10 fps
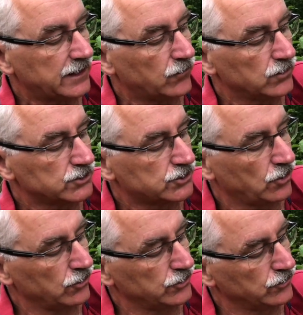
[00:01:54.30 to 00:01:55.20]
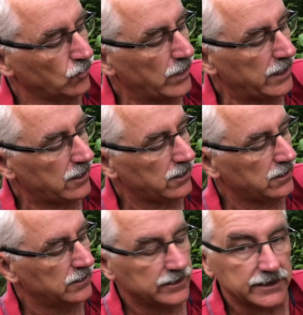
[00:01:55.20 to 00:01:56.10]
that will show you
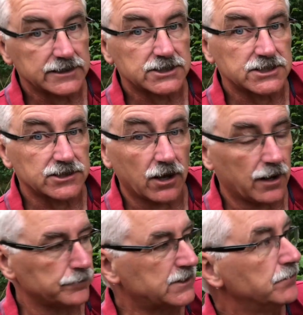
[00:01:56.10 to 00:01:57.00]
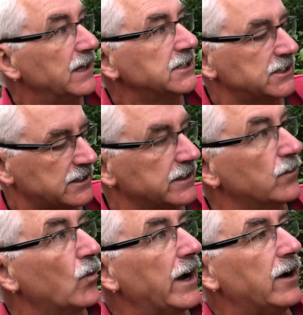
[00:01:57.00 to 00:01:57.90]
where it stopped, basically
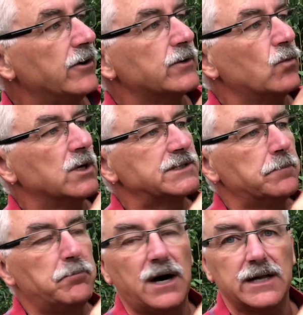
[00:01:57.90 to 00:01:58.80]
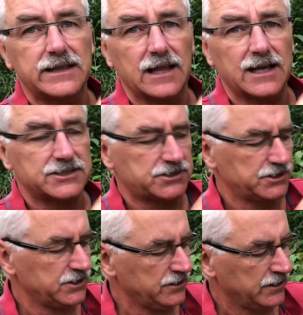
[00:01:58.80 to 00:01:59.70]
where it was a bud last
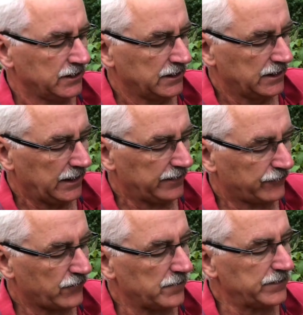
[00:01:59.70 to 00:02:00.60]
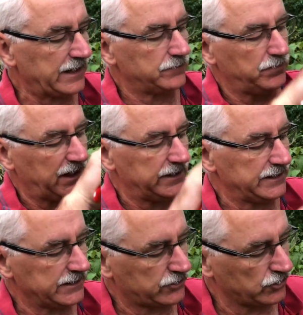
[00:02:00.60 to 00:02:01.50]
year. And from that bud,
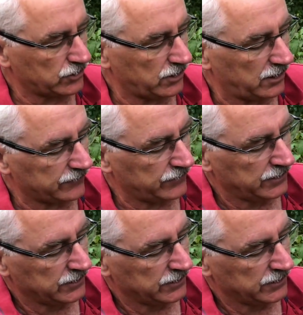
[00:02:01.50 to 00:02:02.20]
it took off.